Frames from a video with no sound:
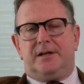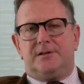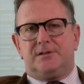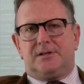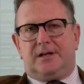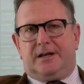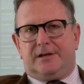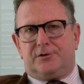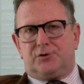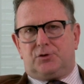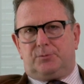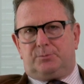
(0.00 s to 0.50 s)
There
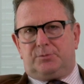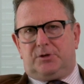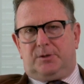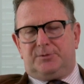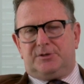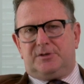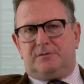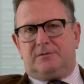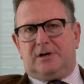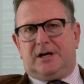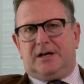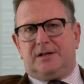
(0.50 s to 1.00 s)
are
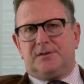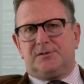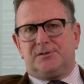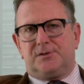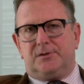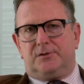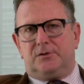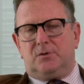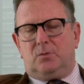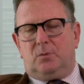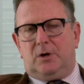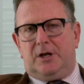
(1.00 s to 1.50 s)
intellectual property
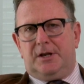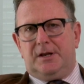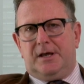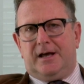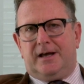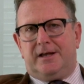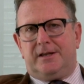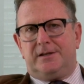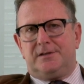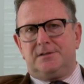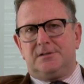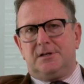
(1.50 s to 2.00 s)
rights on the
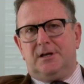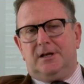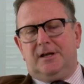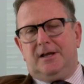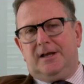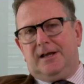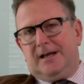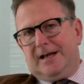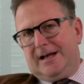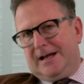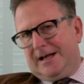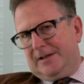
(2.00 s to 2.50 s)
one
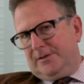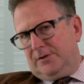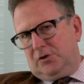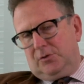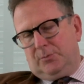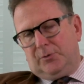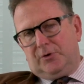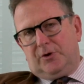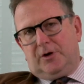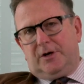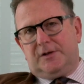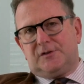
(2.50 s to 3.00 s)
hand
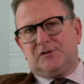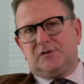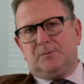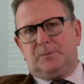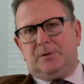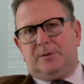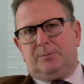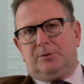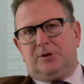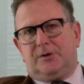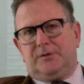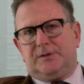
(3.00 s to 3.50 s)
and the human
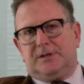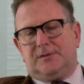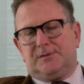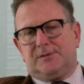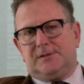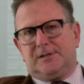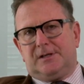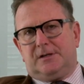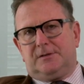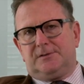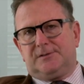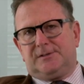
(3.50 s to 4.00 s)
rights of people
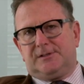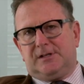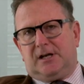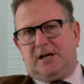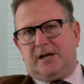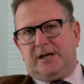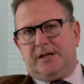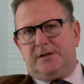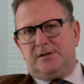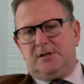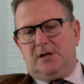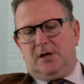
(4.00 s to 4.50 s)
on the other
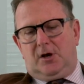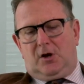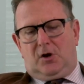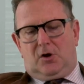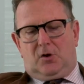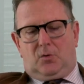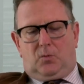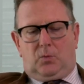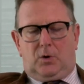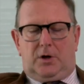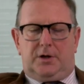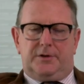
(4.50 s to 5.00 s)
side.
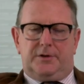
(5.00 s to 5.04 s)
